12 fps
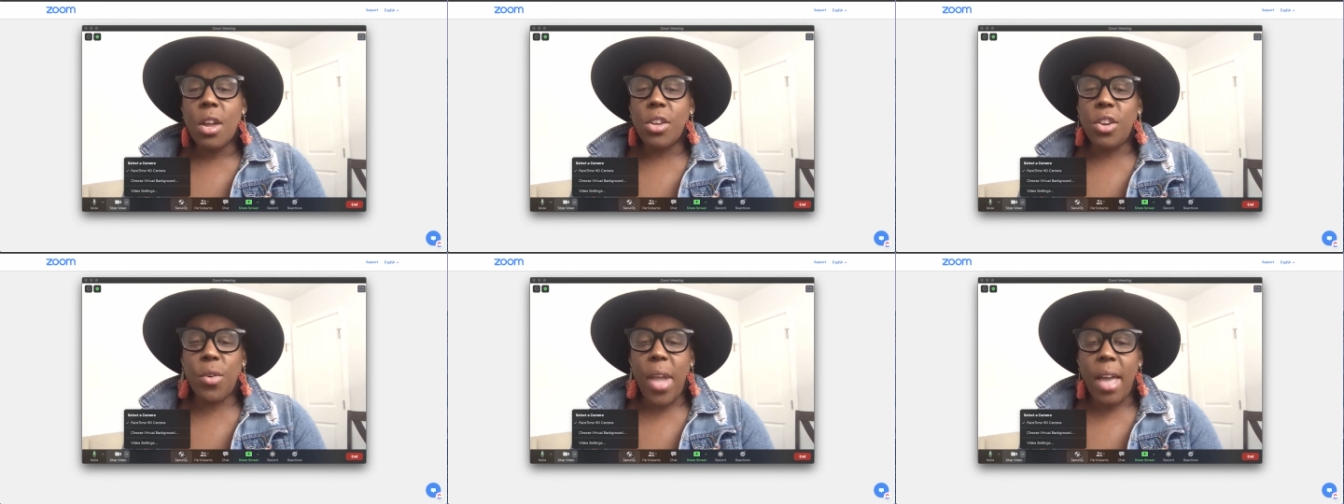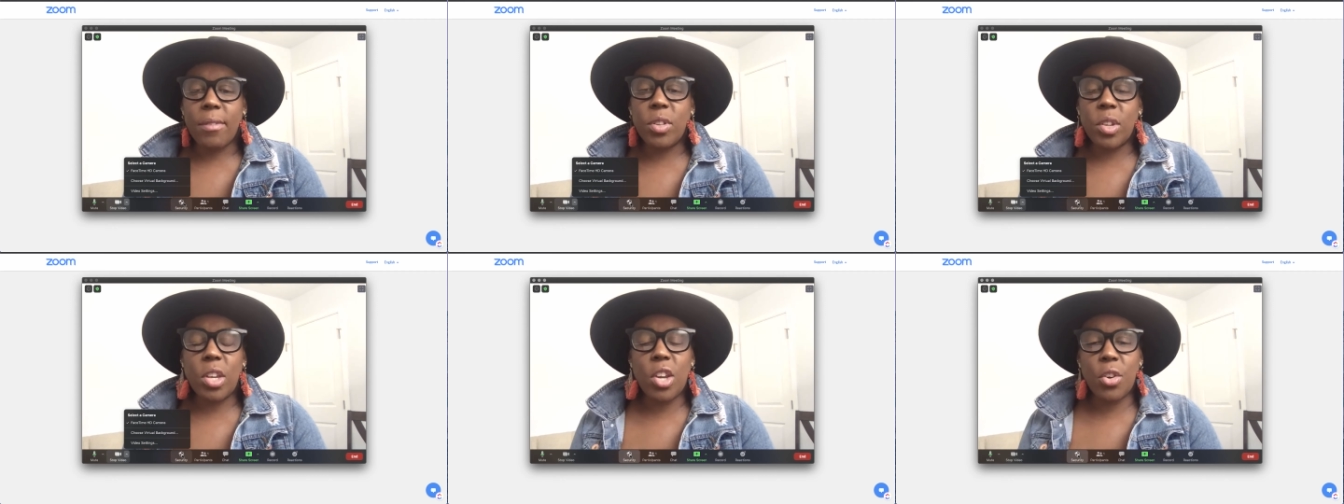You have
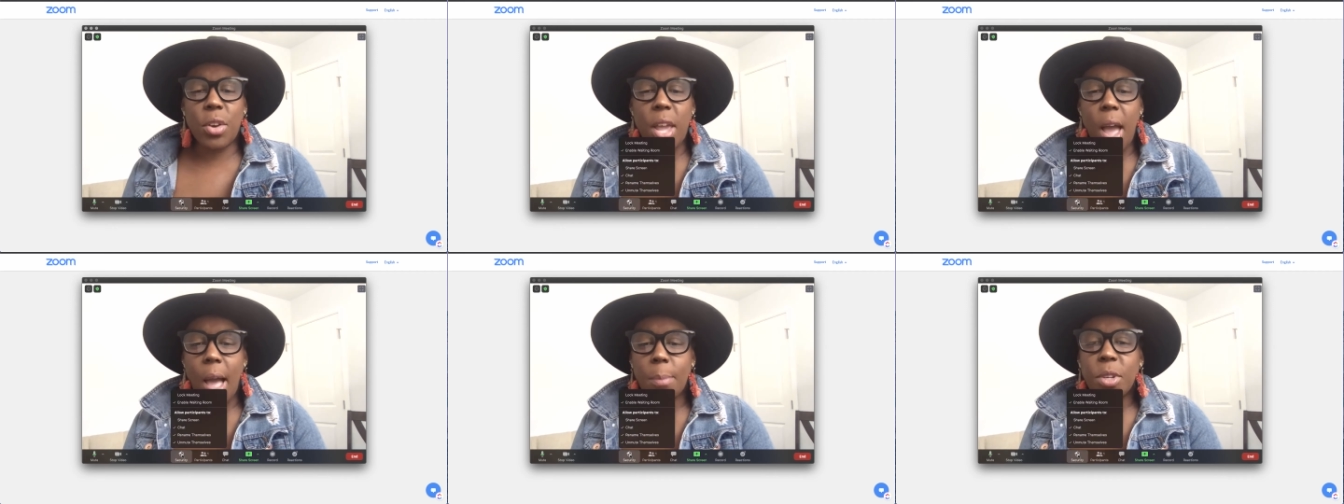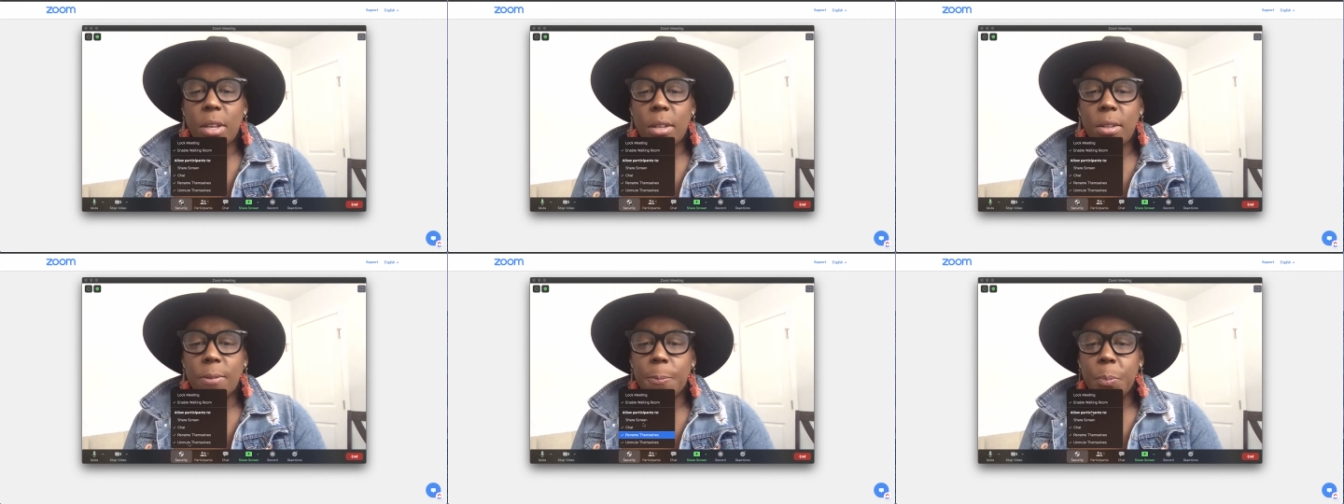security
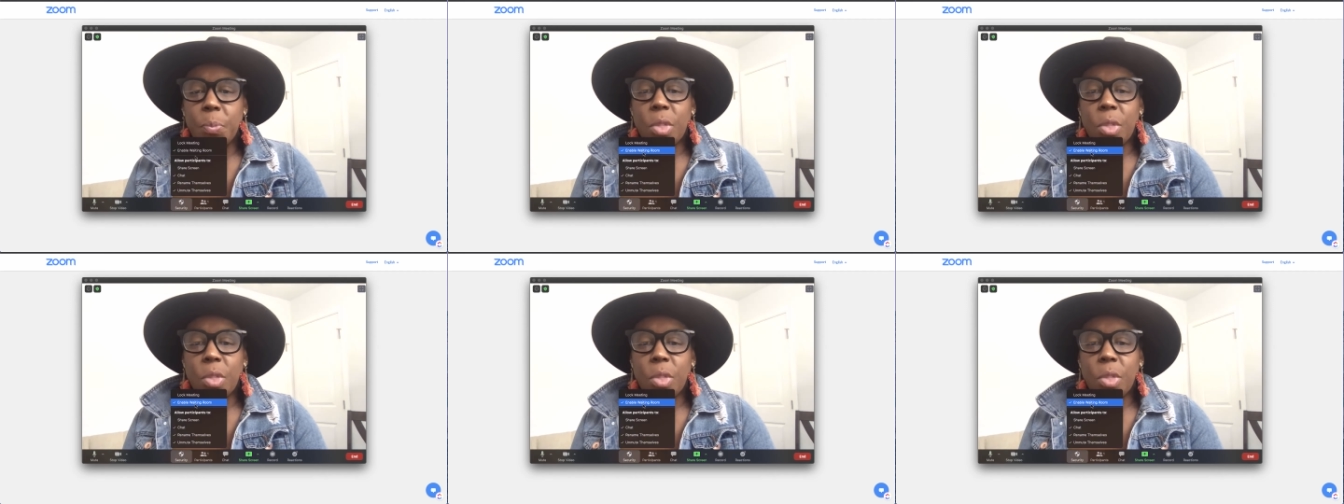options.